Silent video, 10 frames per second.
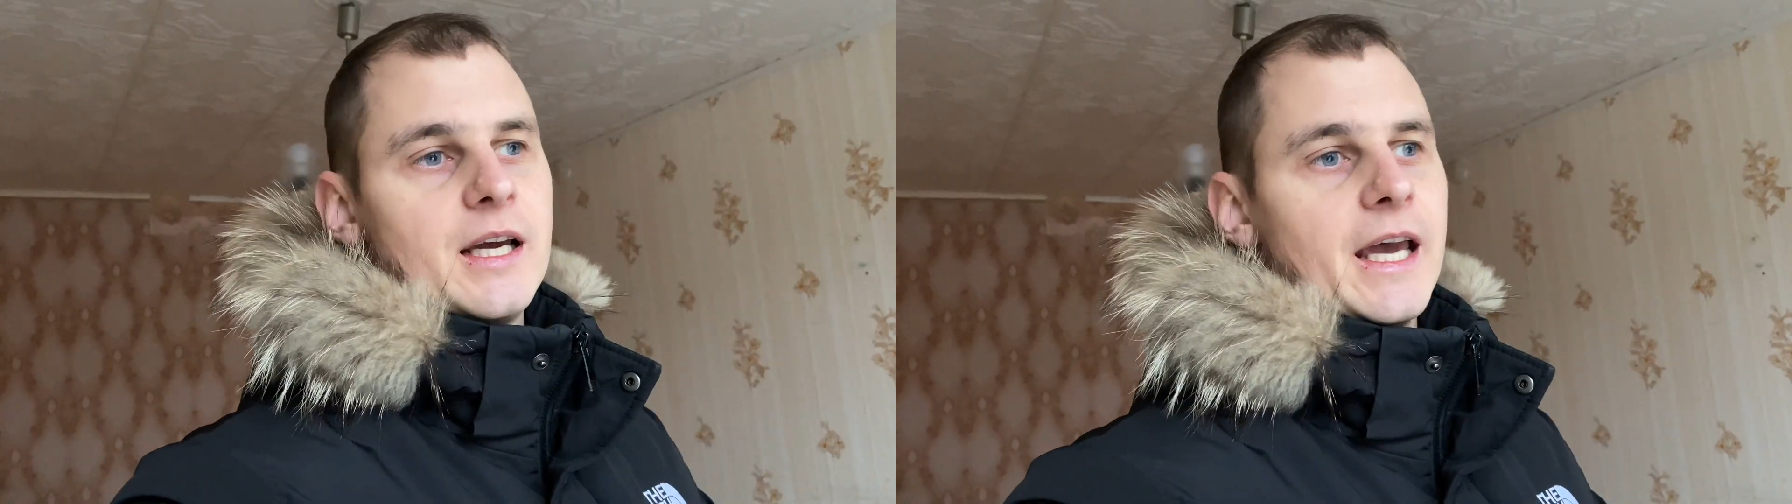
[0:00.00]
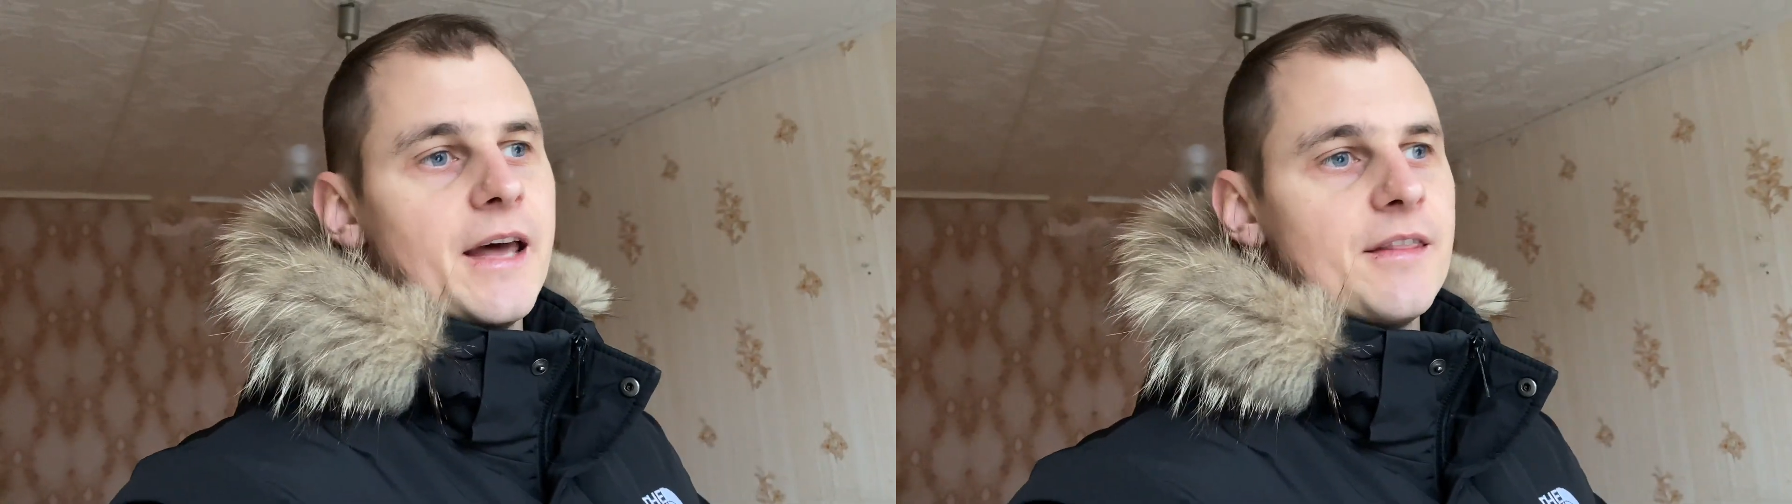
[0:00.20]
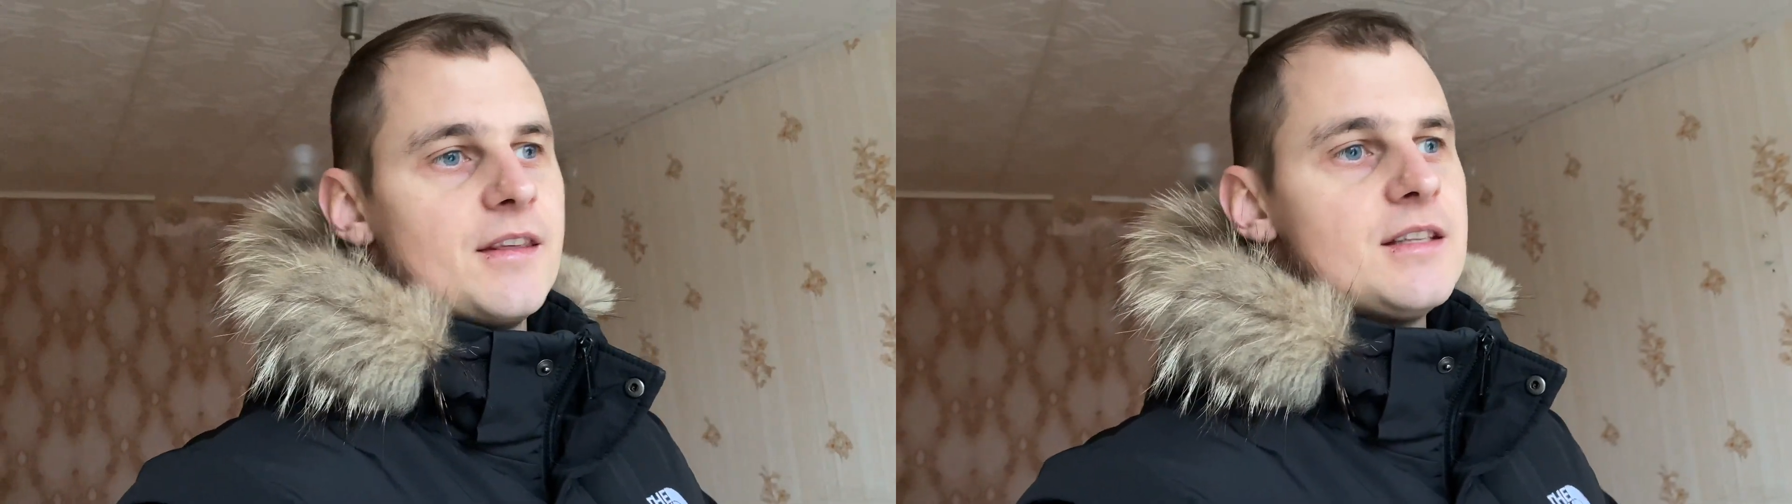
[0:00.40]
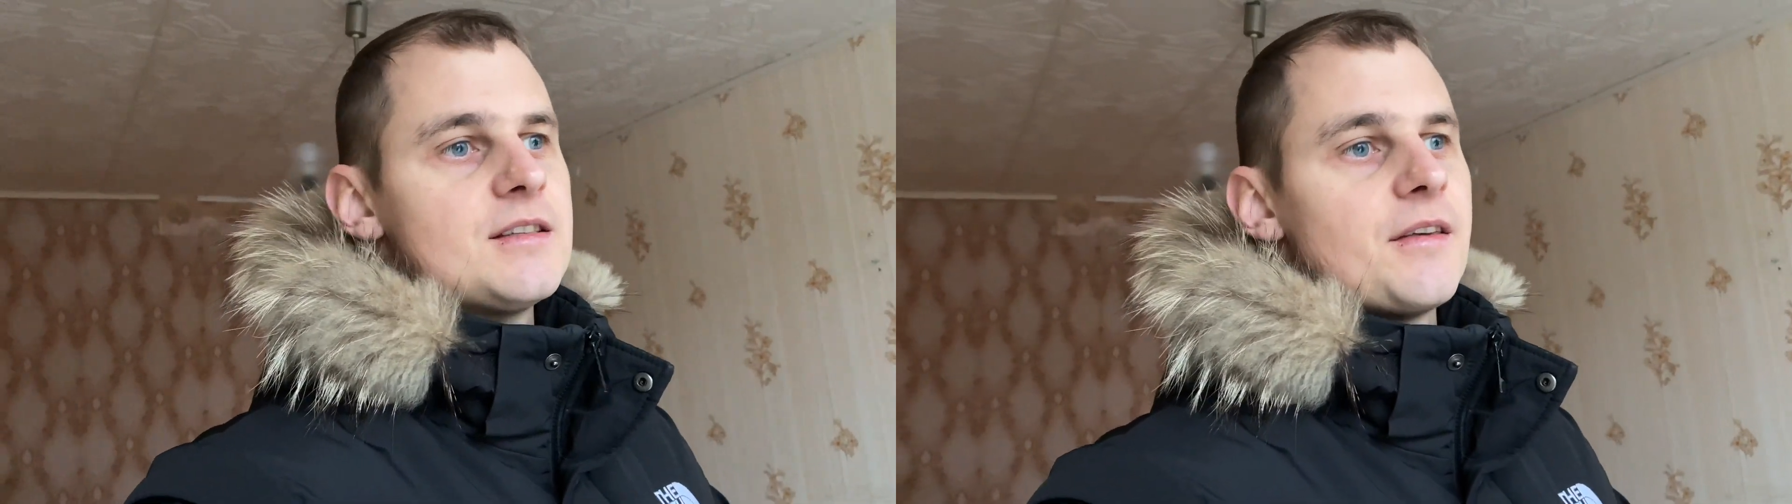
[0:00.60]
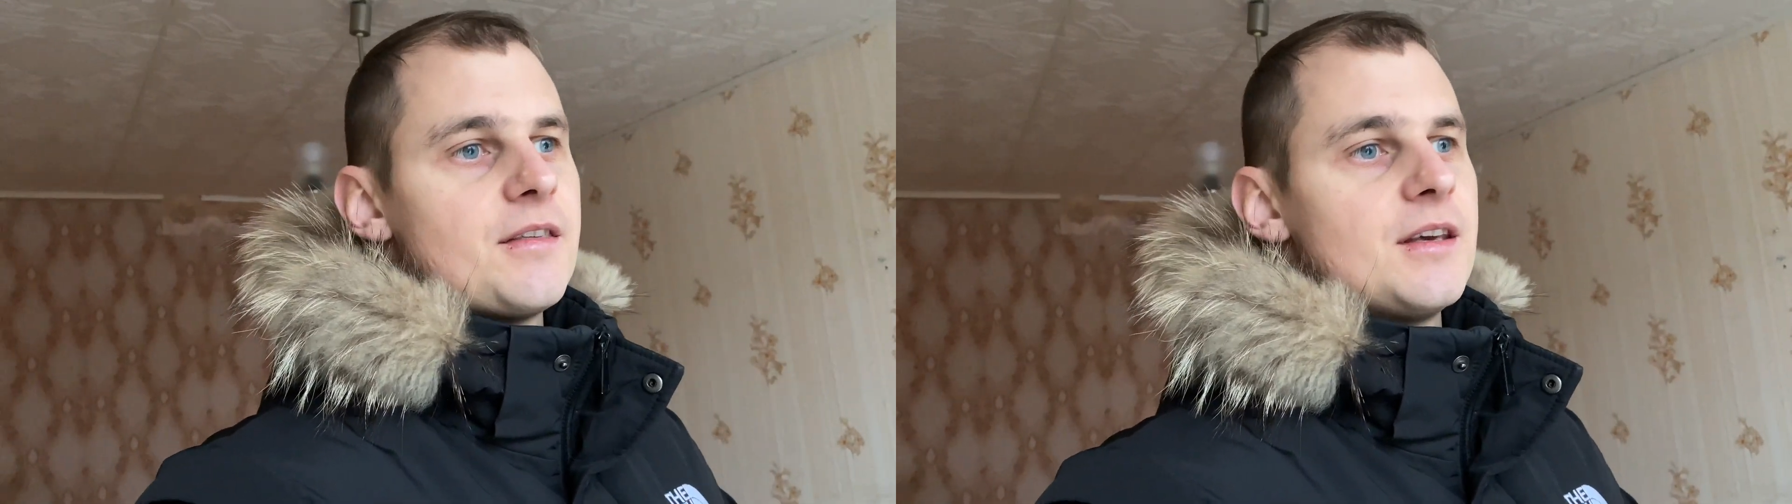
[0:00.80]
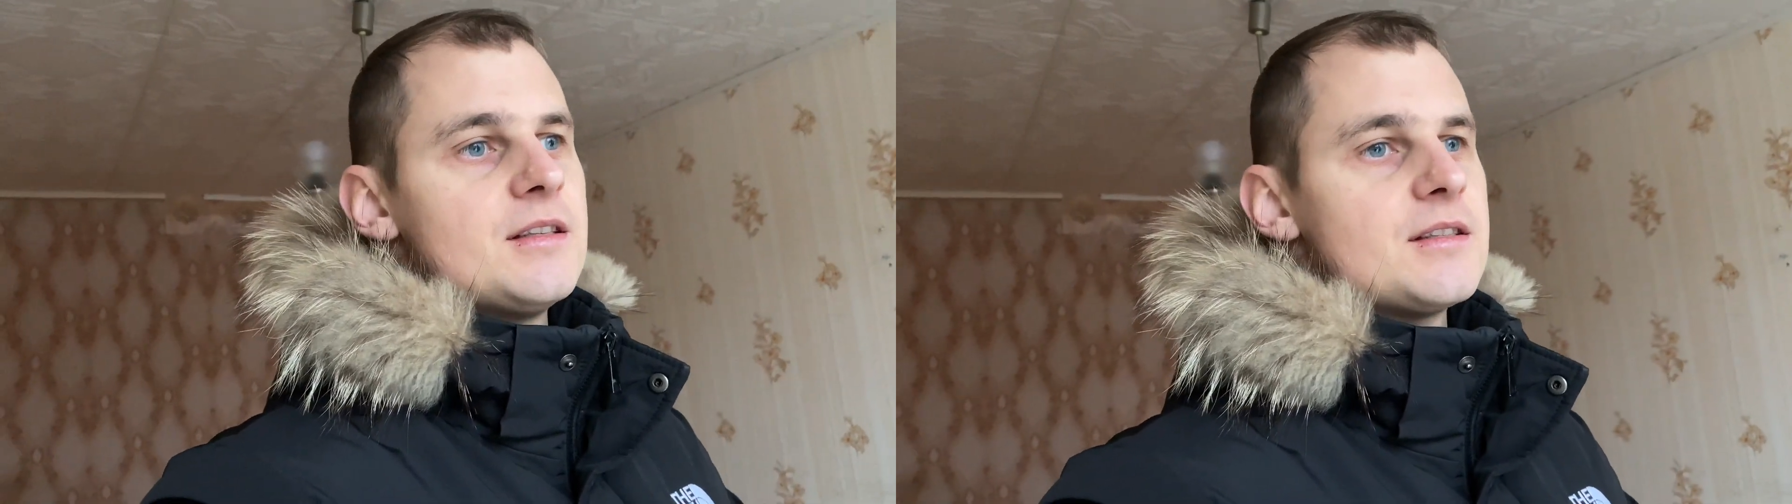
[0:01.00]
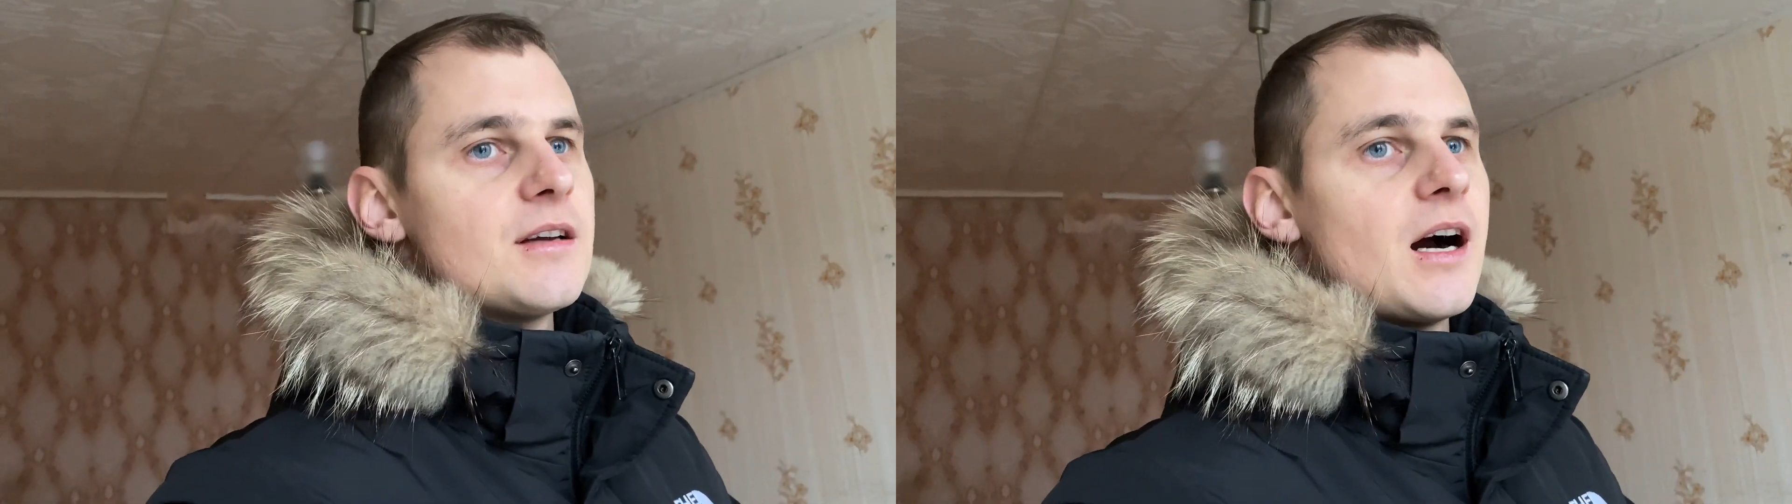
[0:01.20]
And these things